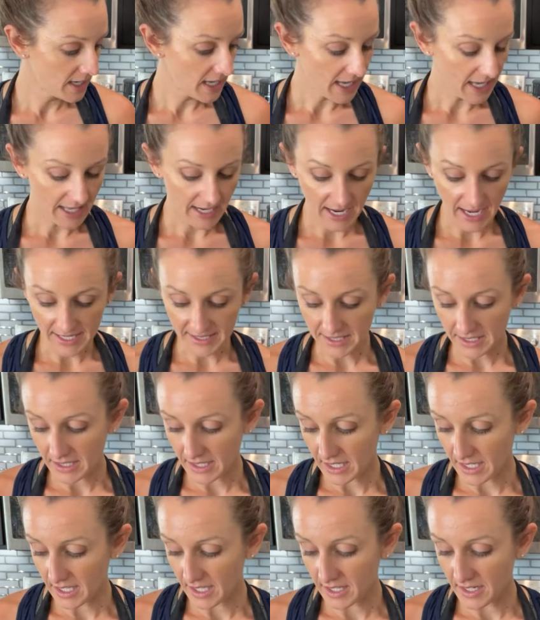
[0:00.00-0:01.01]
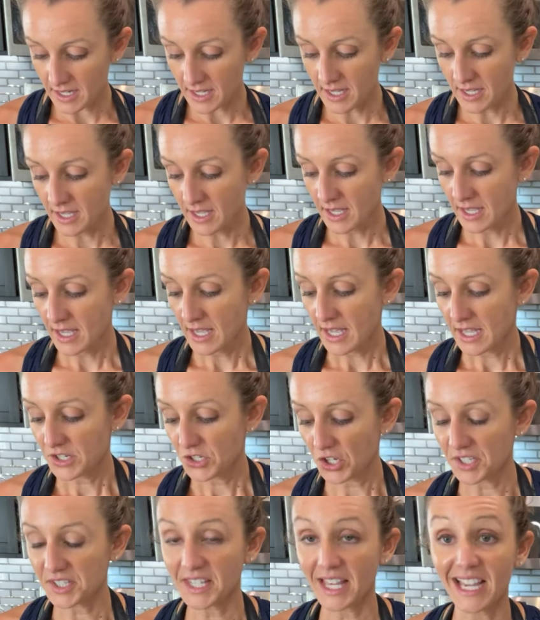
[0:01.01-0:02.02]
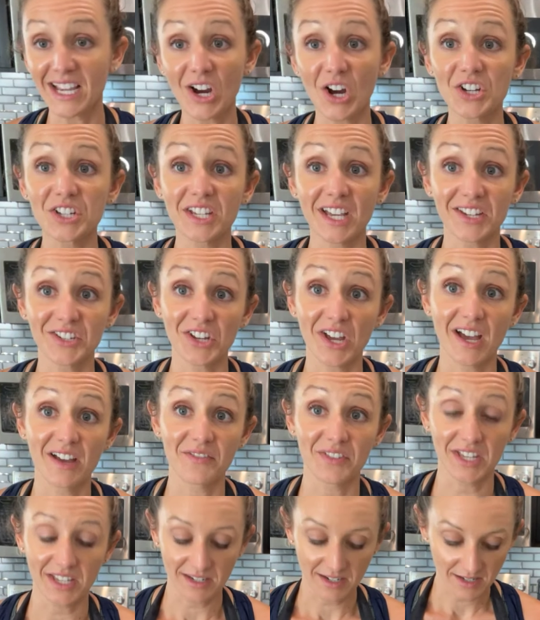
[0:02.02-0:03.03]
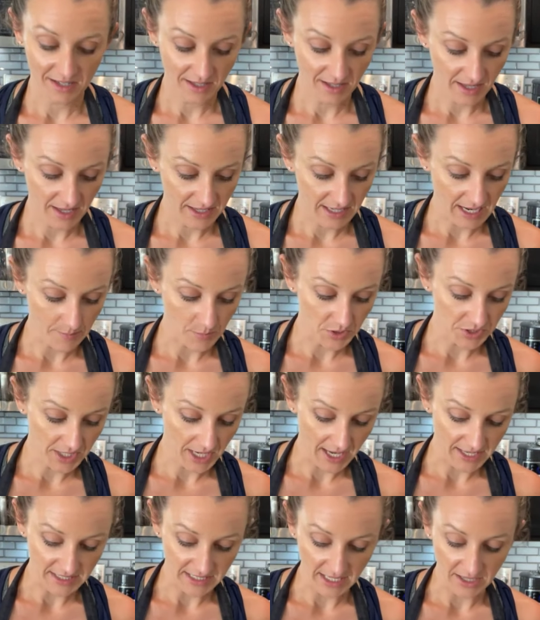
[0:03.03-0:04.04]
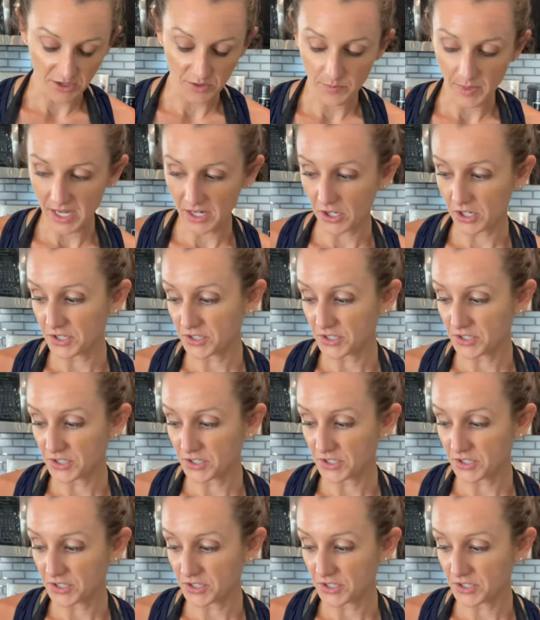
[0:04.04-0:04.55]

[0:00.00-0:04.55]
It has a lid, just like our Dutch oven enameled cast iron baker.